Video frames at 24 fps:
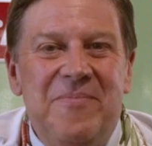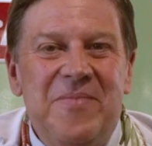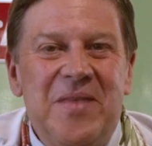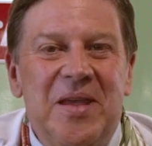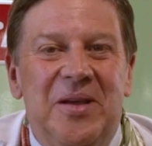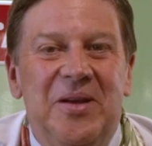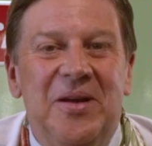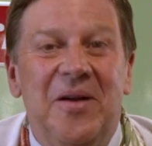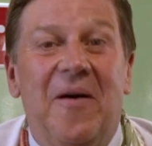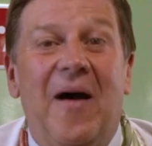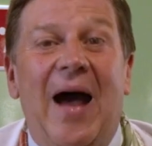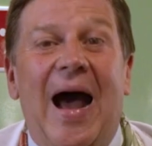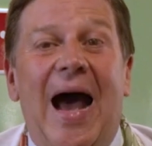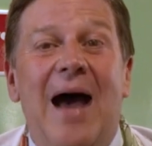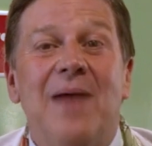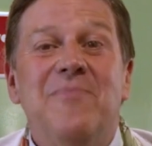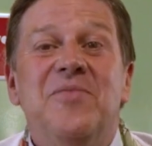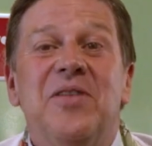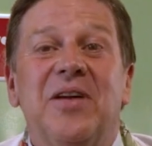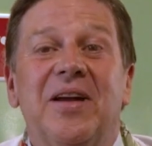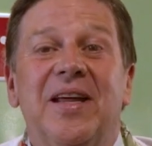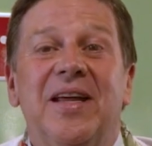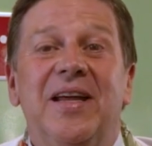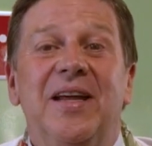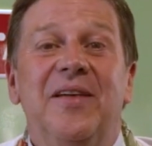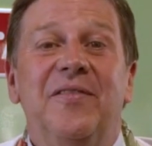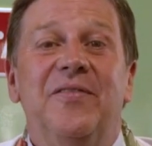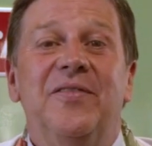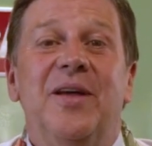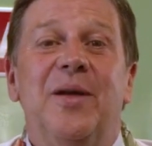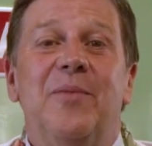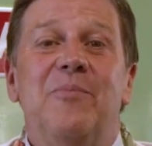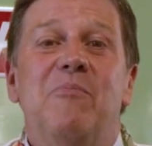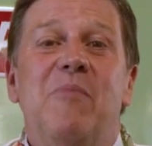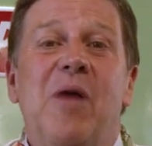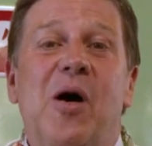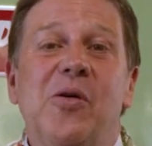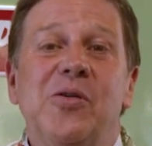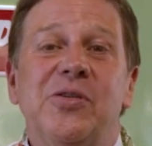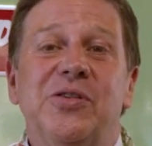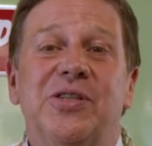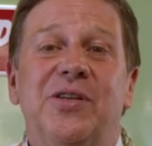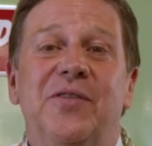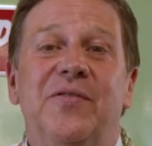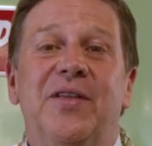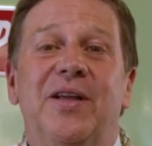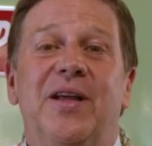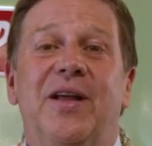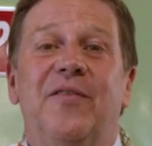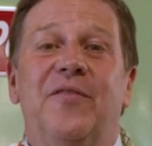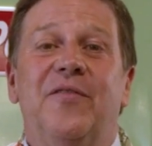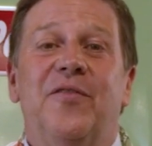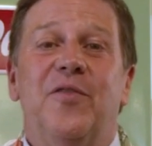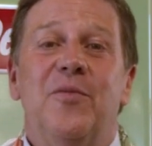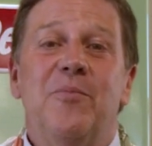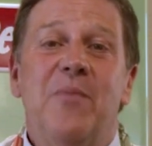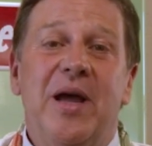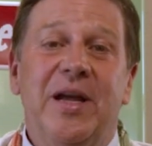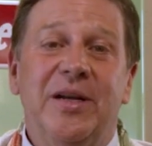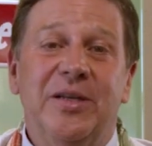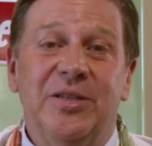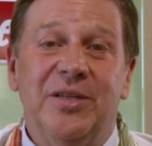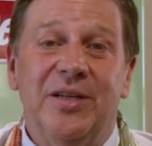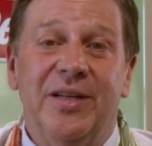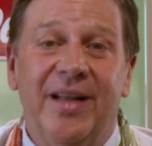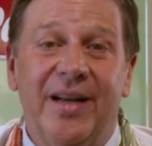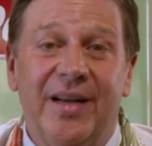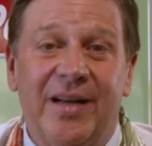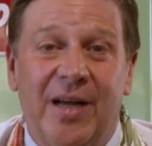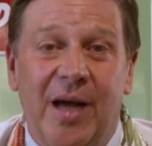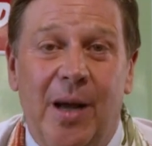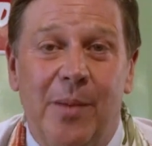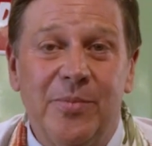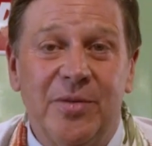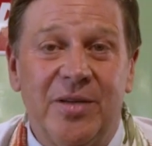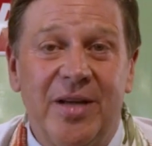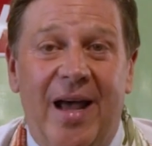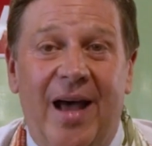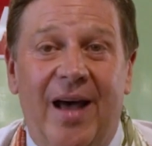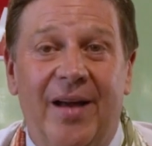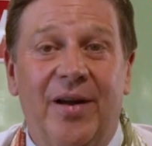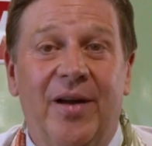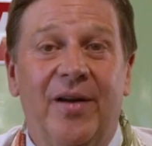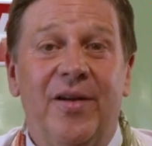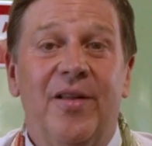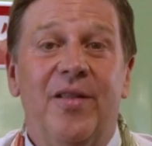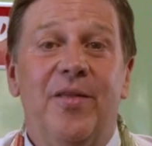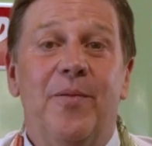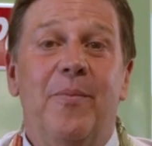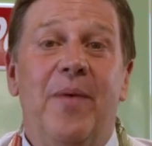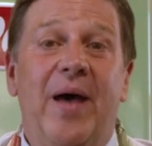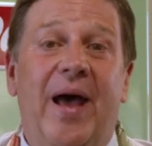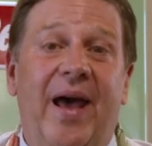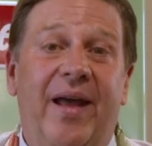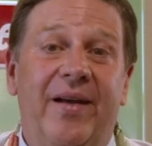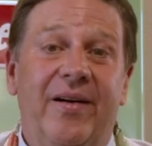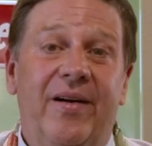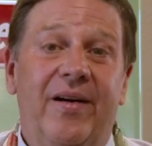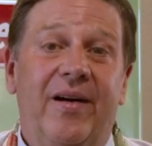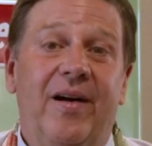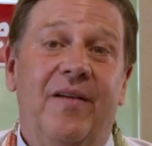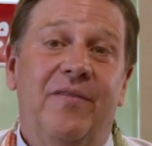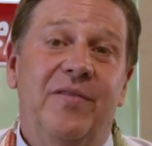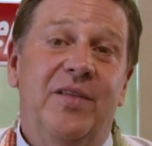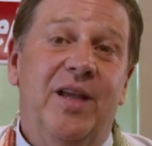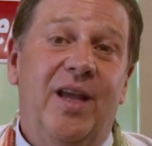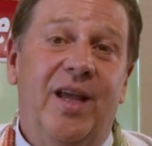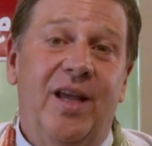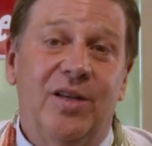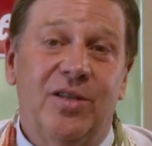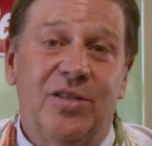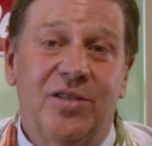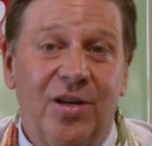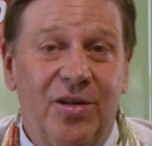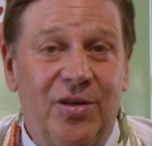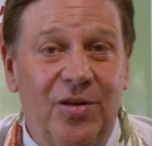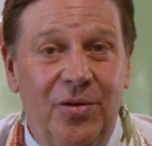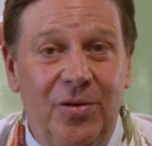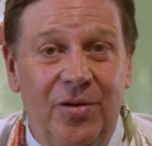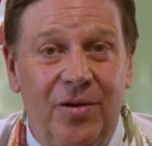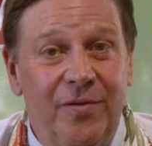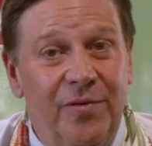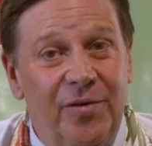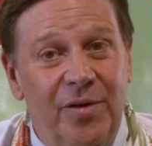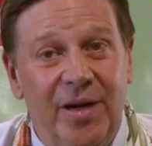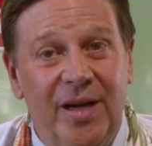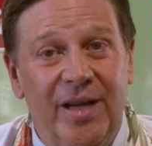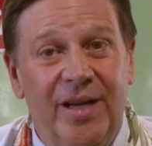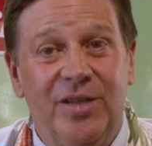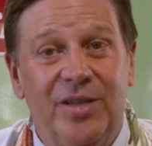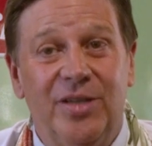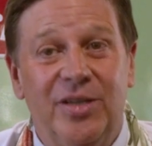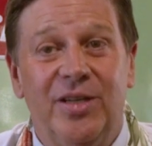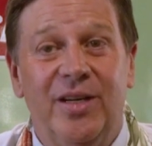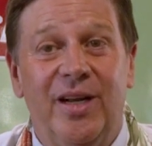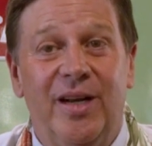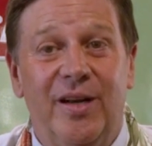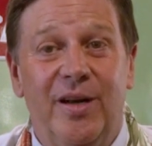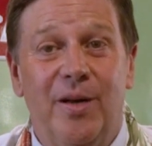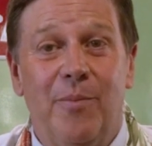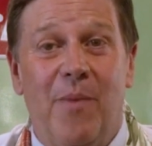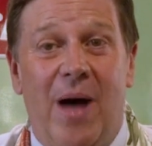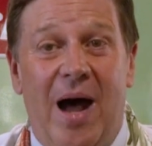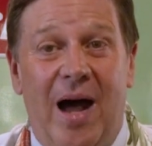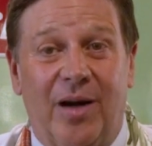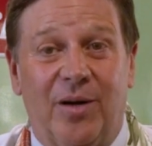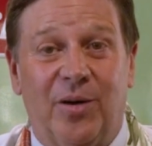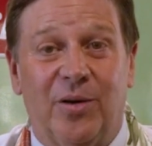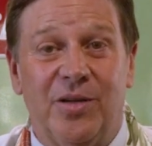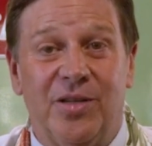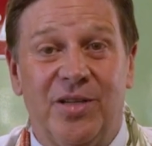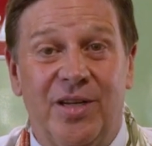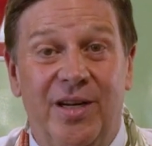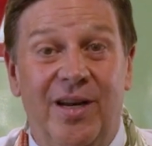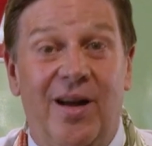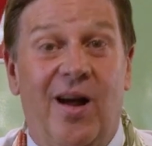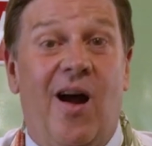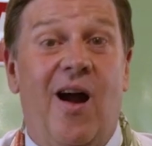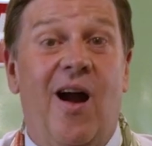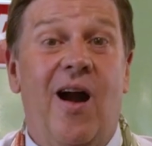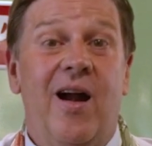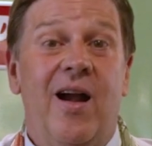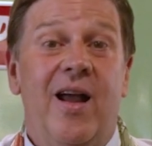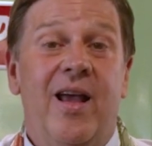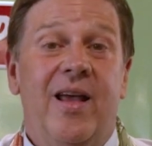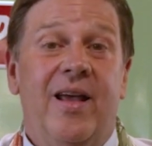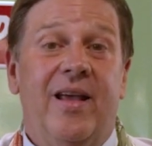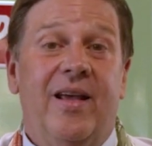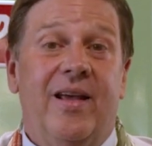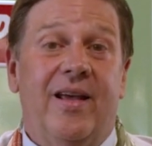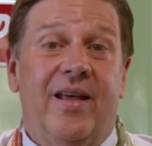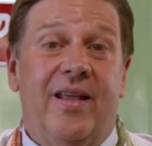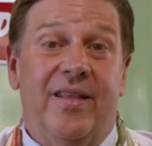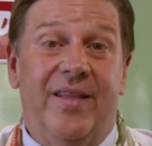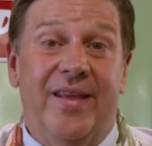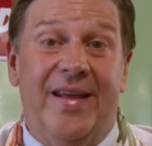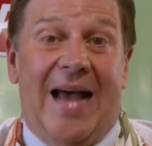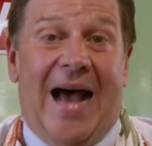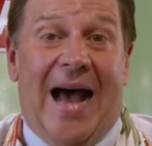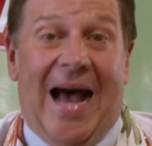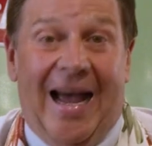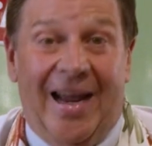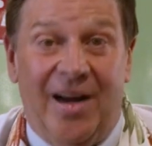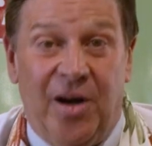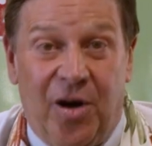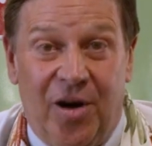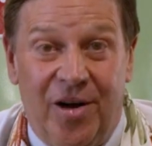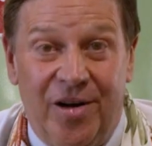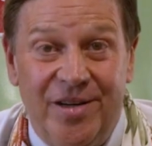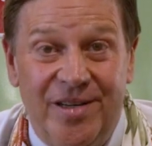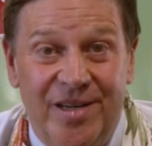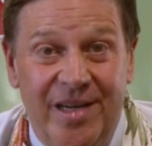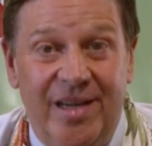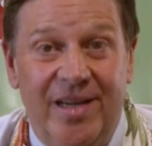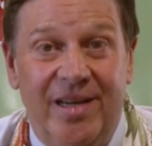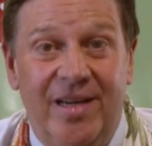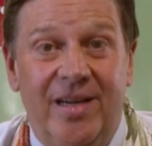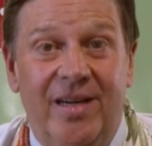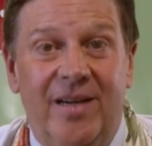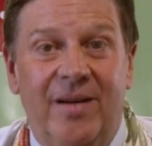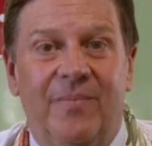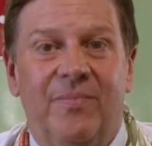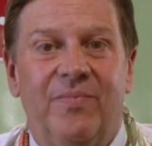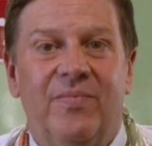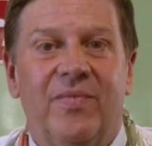You know, I believe that most of the information that comes out under the banner of the Institute of Religion and Democracy, or the IRD,